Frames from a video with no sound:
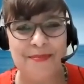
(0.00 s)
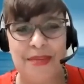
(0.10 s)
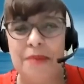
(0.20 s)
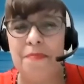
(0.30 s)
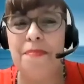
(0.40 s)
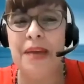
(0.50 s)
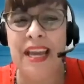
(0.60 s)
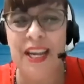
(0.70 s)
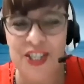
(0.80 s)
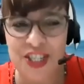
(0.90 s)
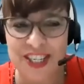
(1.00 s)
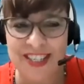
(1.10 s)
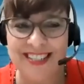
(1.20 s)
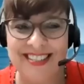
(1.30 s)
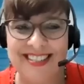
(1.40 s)
Being patient
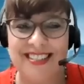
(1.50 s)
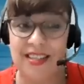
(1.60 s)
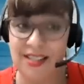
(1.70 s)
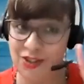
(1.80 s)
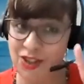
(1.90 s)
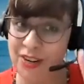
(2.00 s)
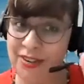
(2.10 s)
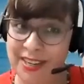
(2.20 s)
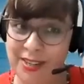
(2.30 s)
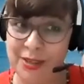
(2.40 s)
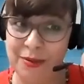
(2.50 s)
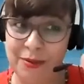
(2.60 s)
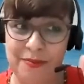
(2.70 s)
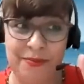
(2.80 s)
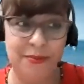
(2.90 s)
is charity
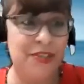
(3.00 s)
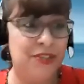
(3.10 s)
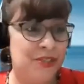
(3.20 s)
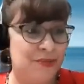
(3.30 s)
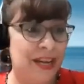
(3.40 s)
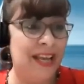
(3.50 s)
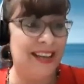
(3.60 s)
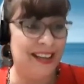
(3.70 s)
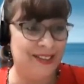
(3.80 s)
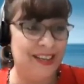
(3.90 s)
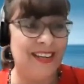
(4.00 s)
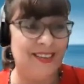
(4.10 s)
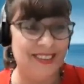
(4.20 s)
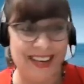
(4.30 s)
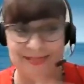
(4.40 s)
too. We just read,
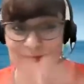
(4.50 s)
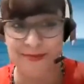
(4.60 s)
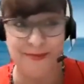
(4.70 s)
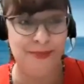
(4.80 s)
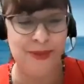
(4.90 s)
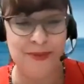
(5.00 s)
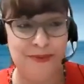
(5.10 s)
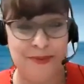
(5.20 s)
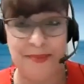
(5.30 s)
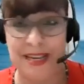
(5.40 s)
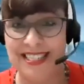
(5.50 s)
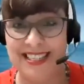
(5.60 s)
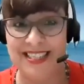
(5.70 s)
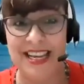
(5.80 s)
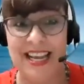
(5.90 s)
Adriana read a beautiful
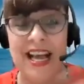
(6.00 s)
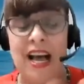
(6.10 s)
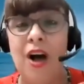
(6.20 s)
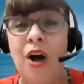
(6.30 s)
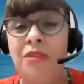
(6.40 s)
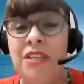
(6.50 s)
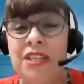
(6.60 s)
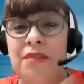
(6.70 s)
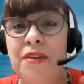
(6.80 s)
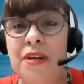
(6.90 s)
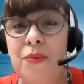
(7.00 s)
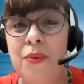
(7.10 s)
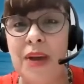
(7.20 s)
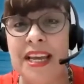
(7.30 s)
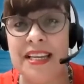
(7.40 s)
message. All the different
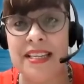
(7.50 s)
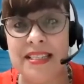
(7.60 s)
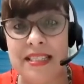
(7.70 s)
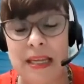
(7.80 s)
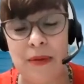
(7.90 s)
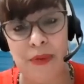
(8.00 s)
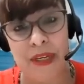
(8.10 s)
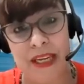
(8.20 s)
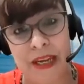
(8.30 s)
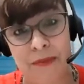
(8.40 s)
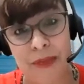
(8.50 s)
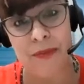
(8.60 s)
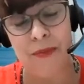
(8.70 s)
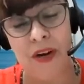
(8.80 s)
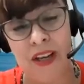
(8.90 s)
ways that we can
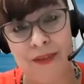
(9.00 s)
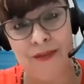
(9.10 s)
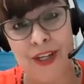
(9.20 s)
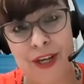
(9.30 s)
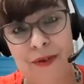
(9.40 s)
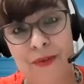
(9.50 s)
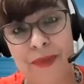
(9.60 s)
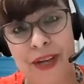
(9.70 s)
be more loving and